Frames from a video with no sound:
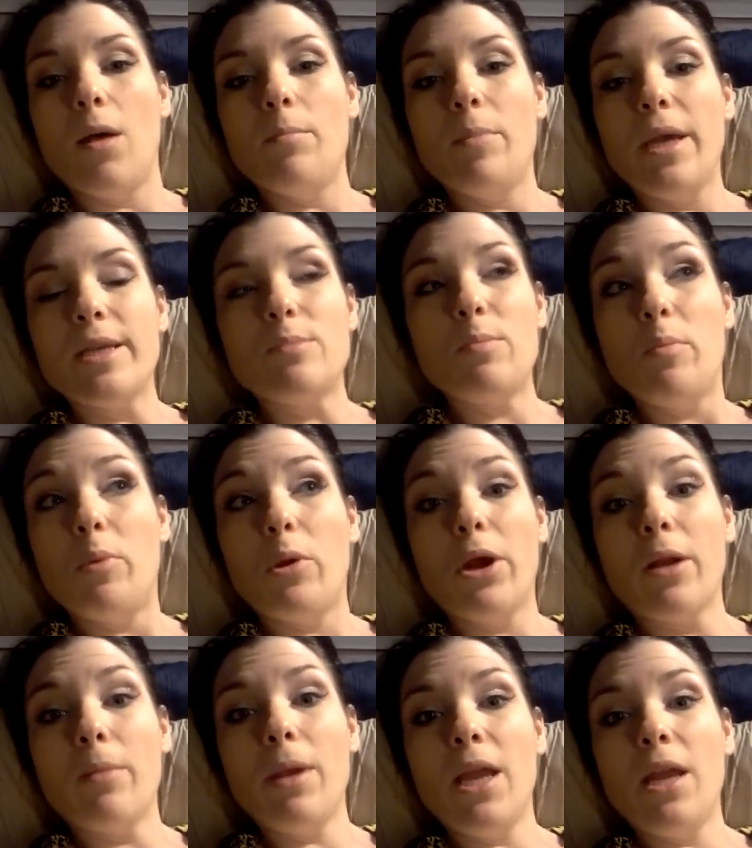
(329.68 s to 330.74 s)
Because people are
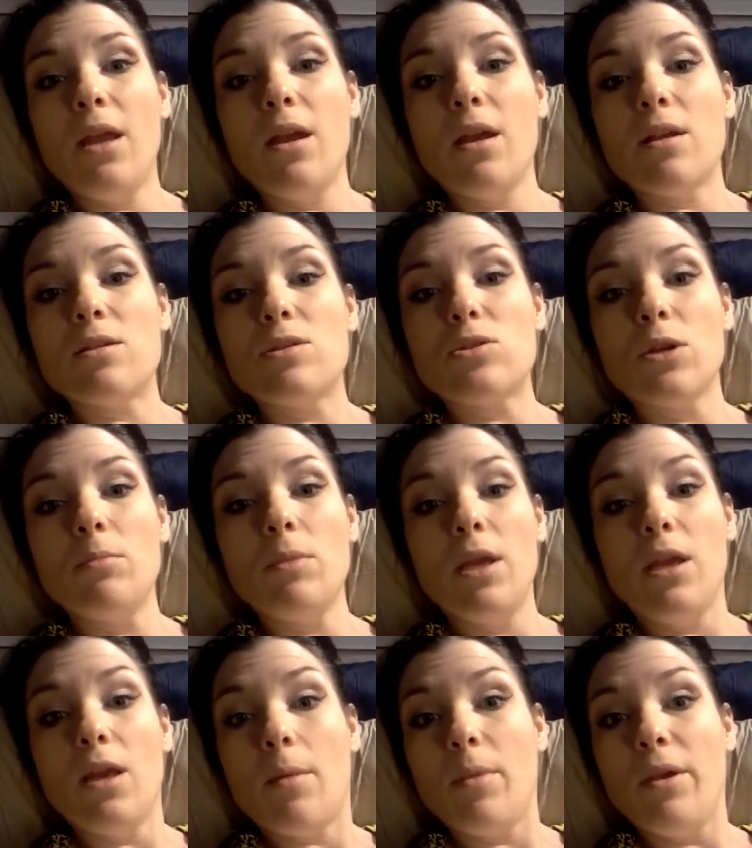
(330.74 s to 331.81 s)
going to be eating extremely
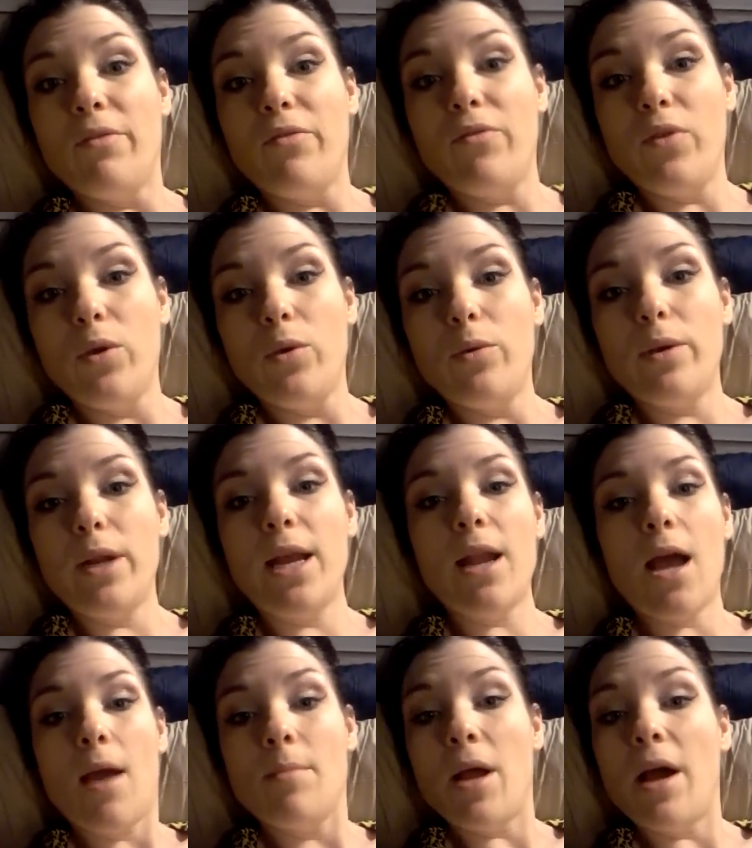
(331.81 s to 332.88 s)
yummy food, and
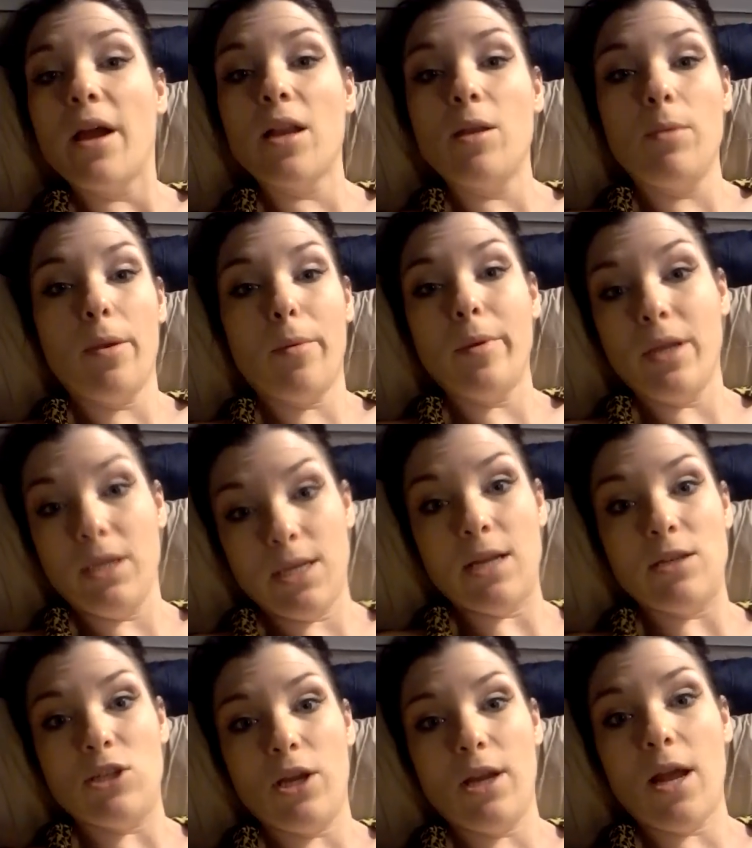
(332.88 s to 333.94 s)
I'm not going to be able to
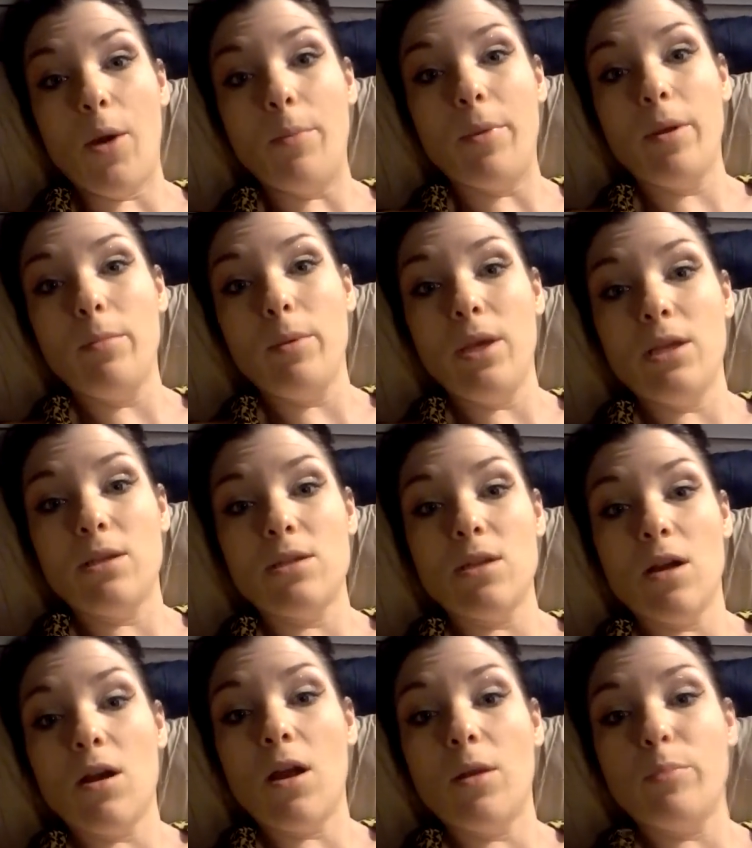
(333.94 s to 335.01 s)
touch it. I'm going to be
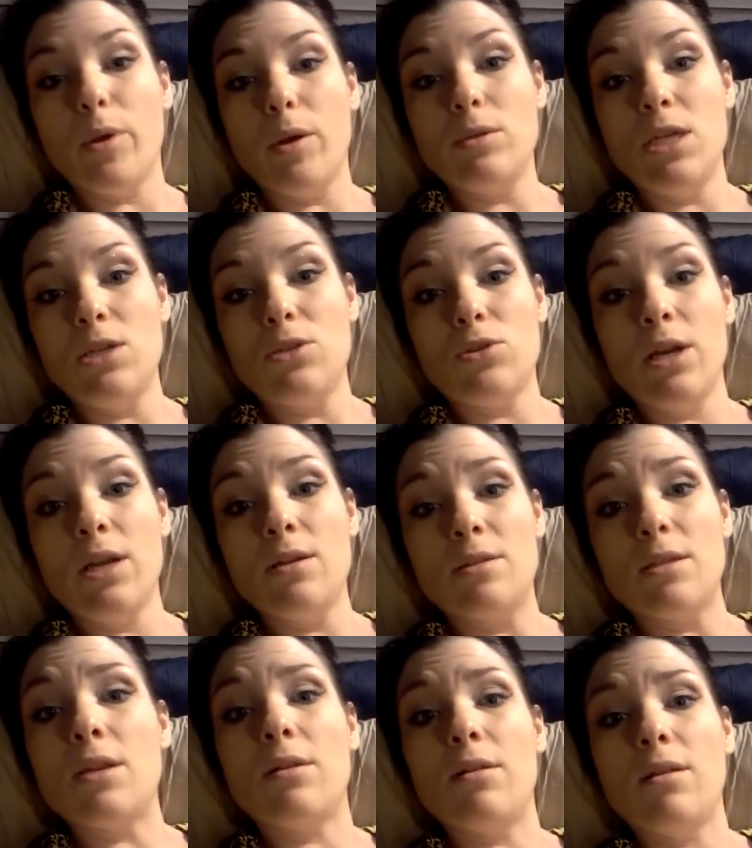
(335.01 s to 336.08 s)
stuck on protein
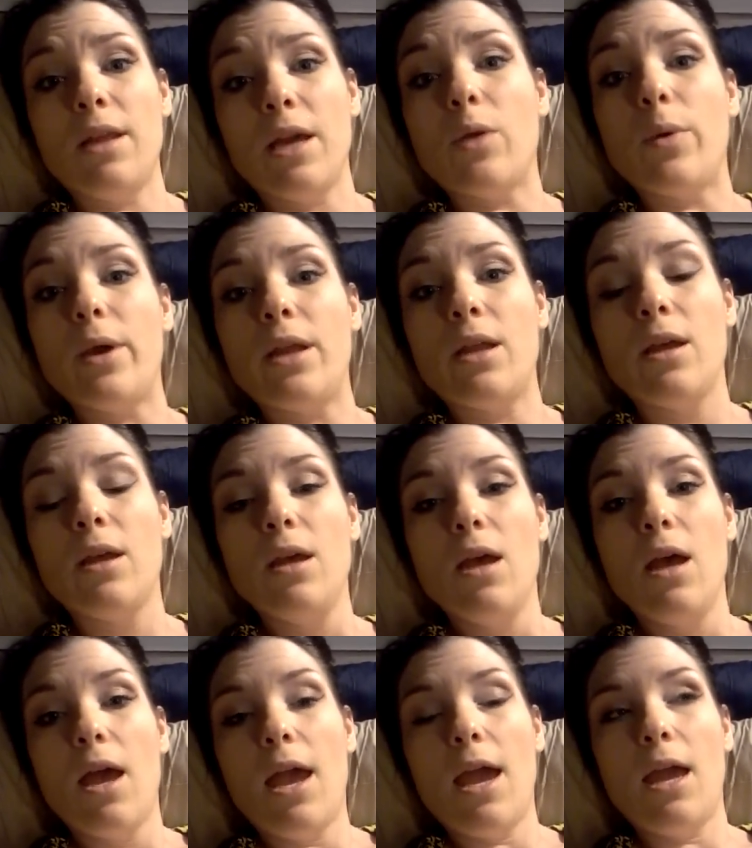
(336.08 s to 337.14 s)
drinks and liquid,
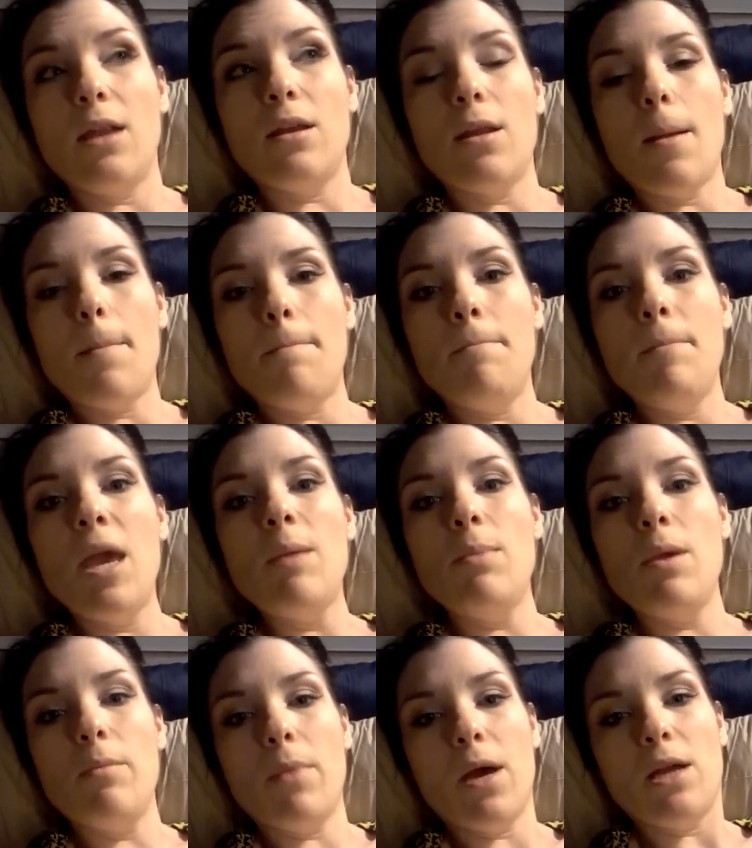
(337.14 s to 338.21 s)
and
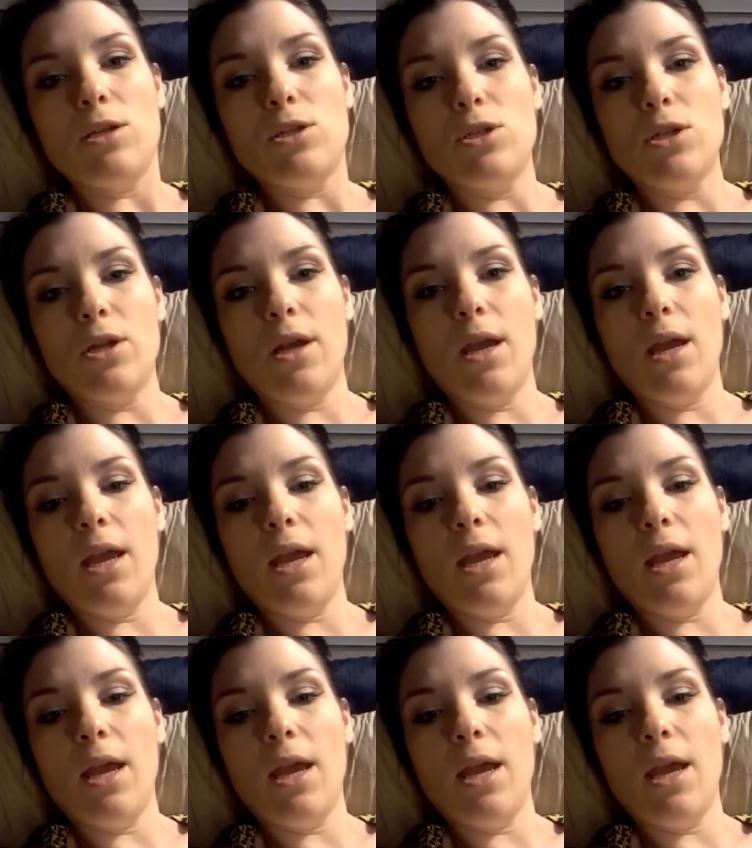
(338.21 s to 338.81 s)
maybe mush.